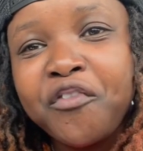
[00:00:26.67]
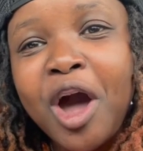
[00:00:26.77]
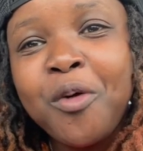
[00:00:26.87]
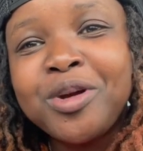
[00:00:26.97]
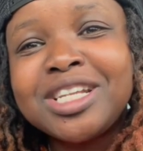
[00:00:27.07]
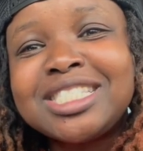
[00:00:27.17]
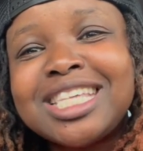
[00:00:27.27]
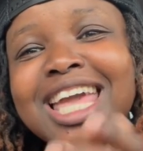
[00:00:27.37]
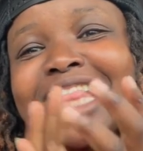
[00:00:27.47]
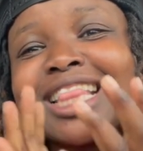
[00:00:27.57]
I want to
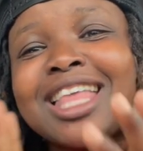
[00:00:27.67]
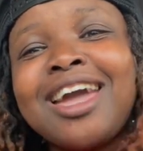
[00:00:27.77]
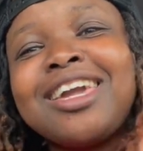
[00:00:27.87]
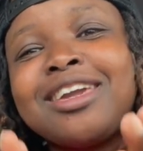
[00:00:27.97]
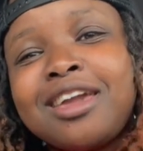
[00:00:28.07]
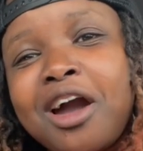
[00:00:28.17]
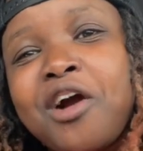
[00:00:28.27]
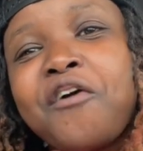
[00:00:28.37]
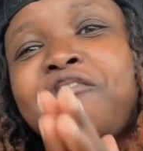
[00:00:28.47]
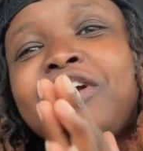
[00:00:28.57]
say thank
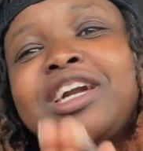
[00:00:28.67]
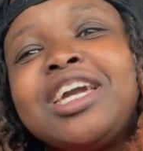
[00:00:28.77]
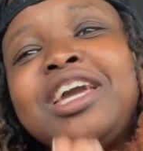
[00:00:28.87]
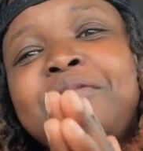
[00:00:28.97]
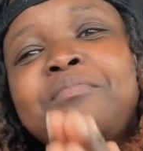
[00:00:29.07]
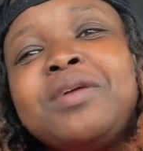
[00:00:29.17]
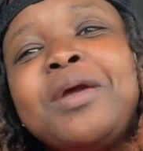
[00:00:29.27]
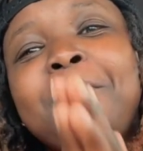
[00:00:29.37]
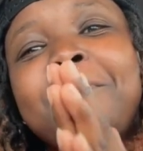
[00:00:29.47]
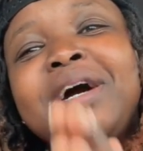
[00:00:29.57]
y'all for getting me
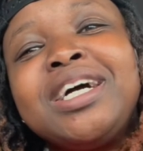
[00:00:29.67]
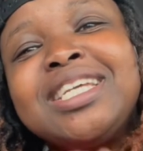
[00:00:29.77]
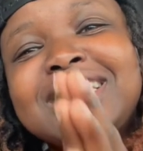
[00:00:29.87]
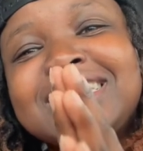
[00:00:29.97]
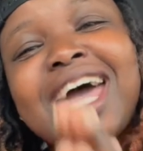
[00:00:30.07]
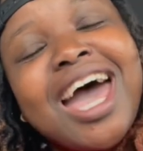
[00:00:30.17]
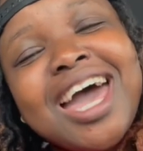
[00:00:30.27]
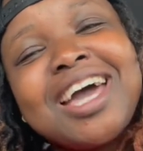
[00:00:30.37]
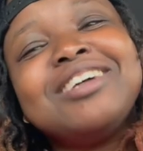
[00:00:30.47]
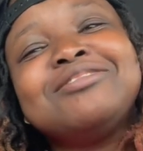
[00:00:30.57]

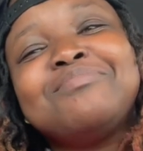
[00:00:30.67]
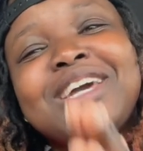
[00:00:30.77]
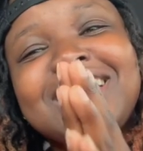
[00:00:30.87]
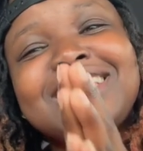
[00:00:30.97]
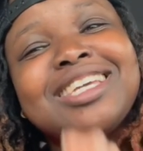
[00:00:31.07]
monetized, man.